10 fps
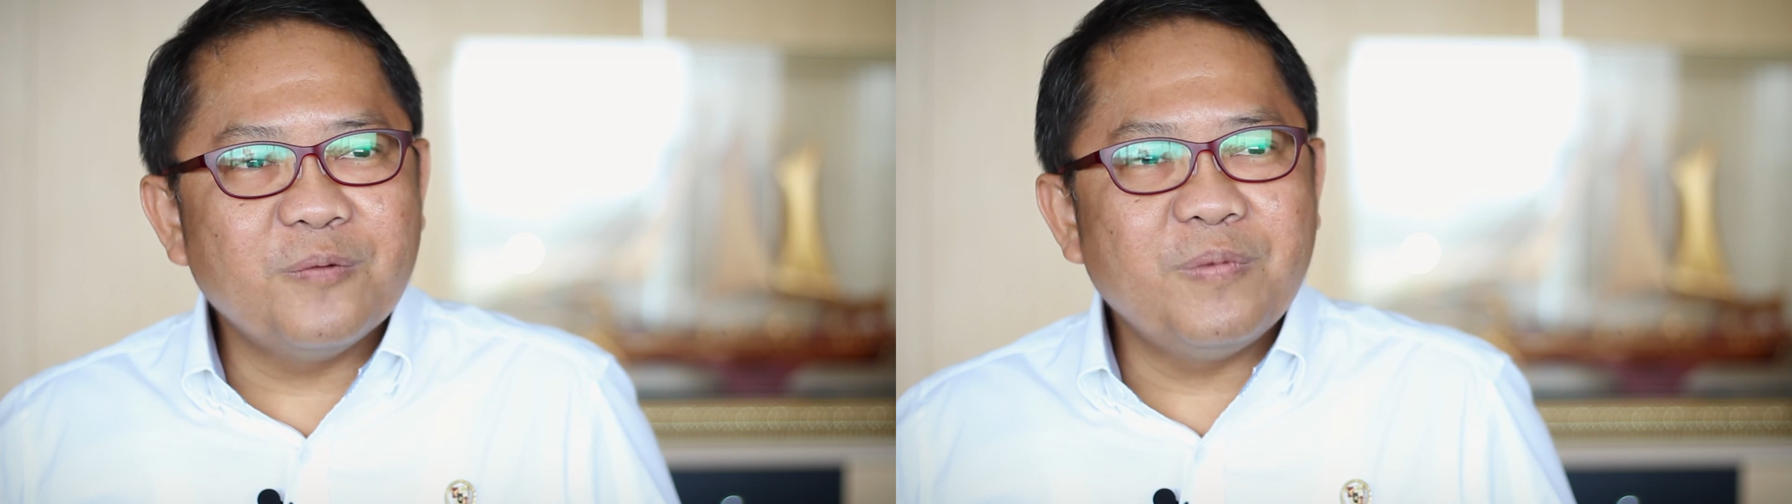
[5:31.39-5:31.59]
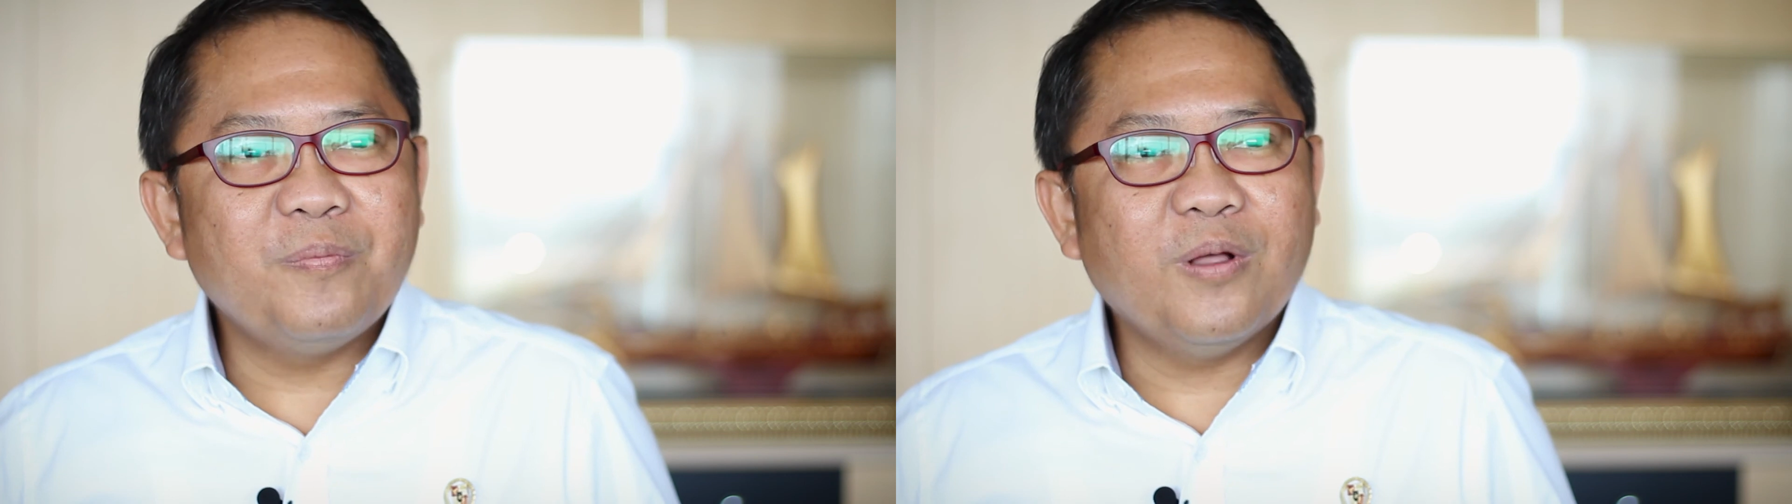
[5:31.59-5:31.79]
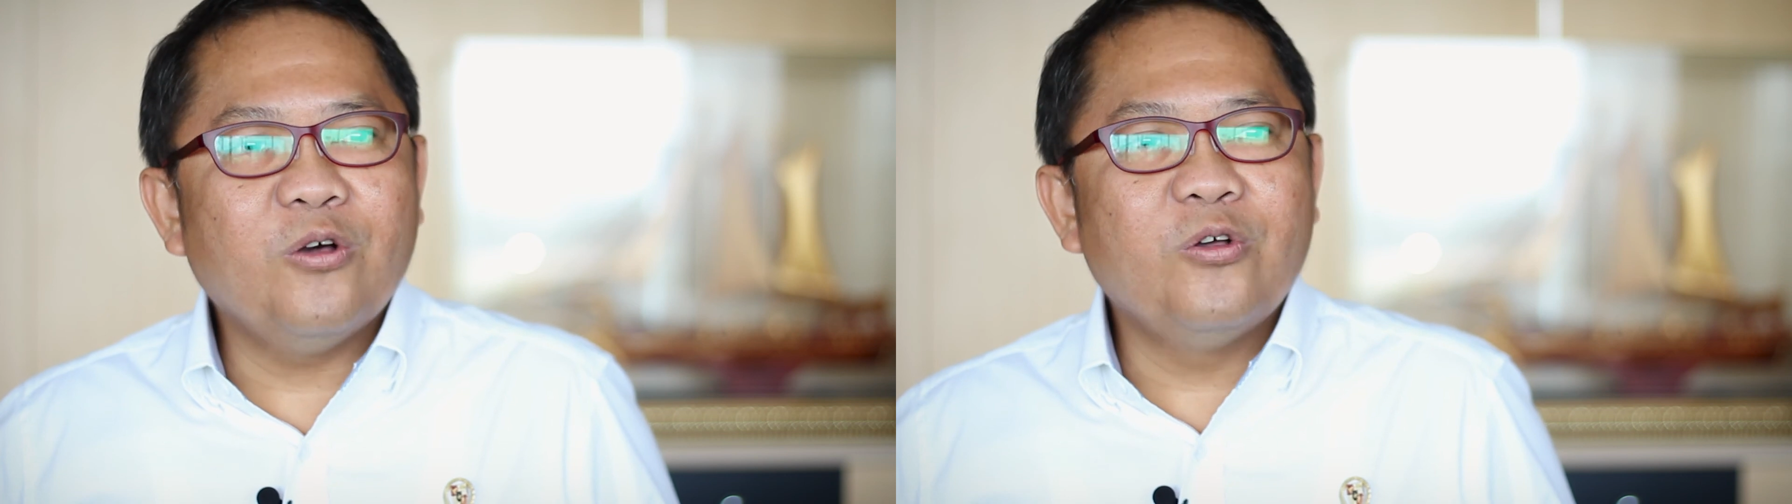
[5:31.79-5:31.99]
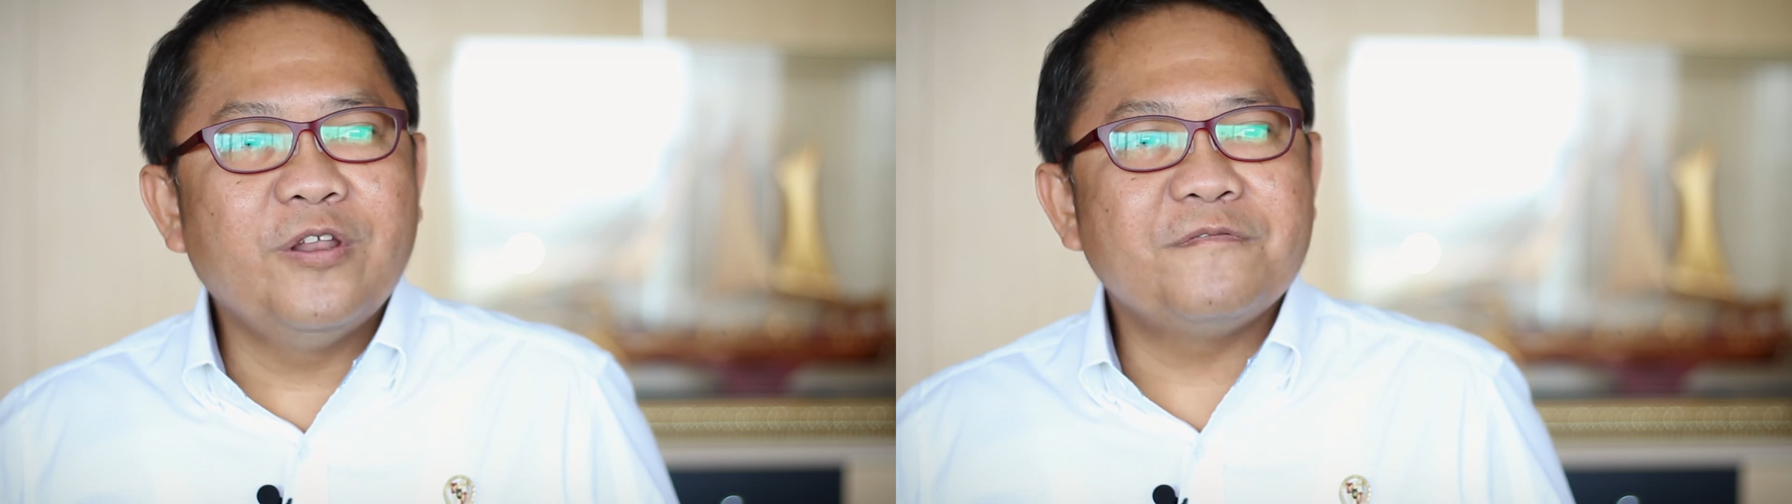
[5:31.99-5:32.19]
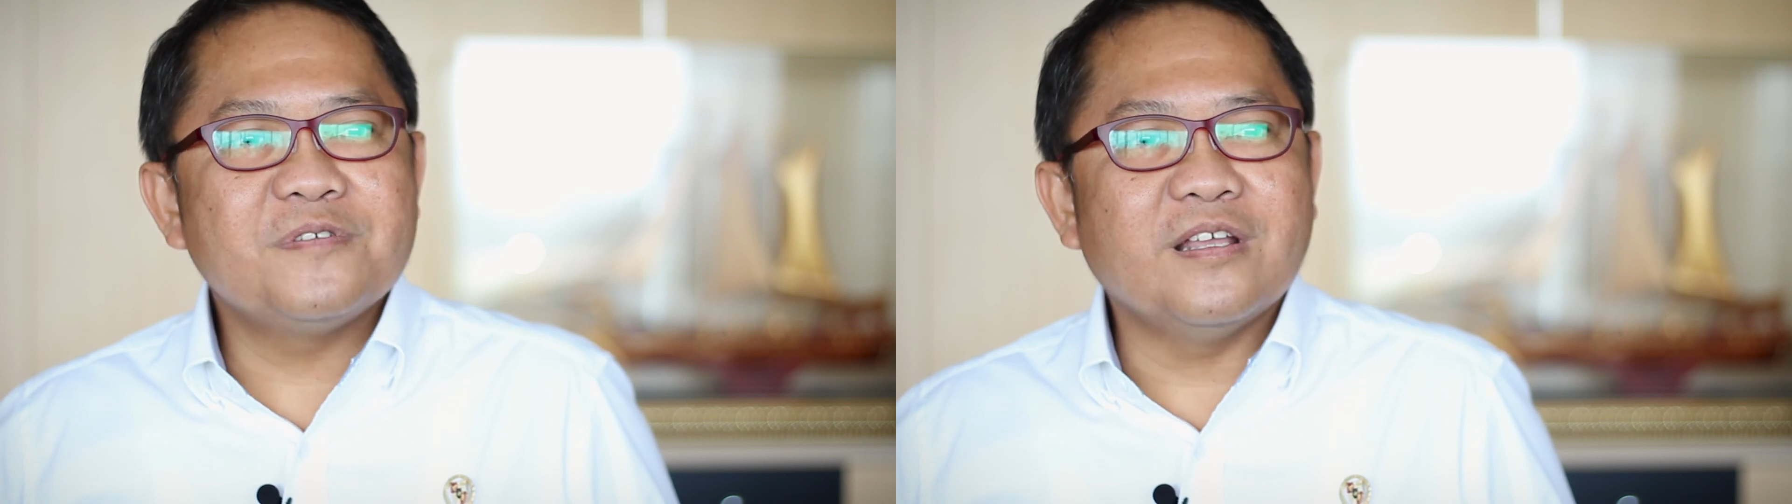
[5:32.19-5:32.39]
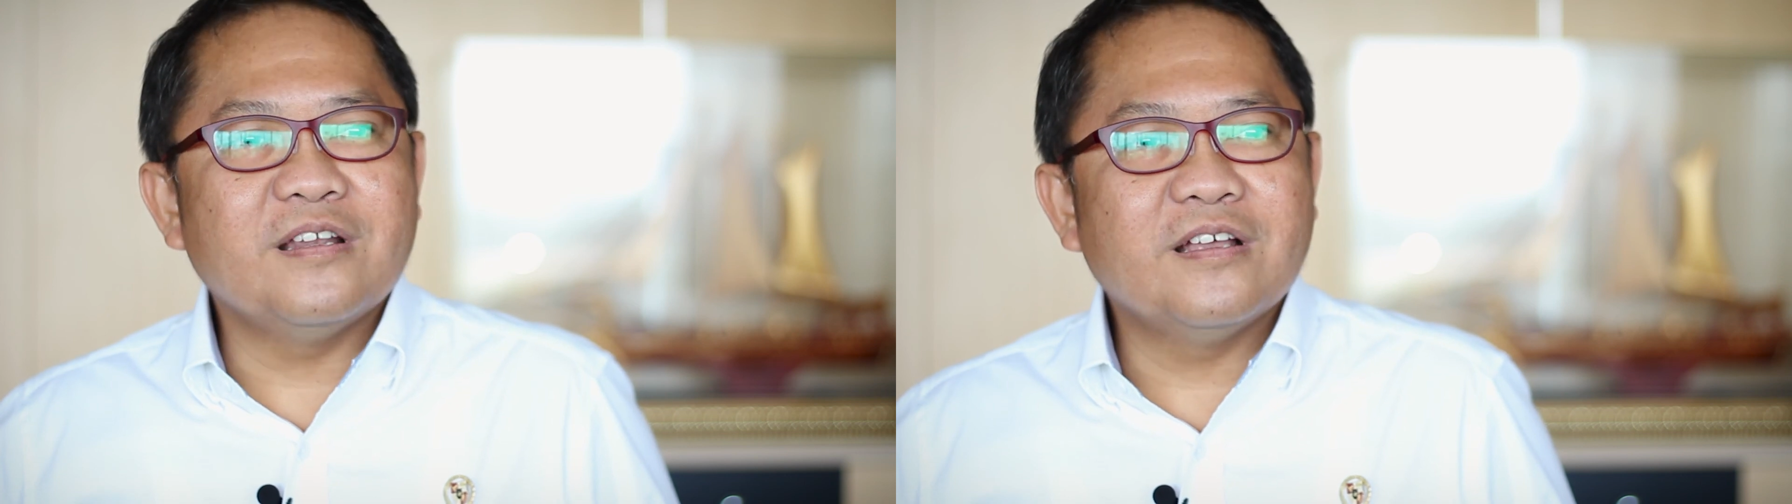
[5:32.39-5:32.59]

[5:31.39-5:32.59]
the people who lives in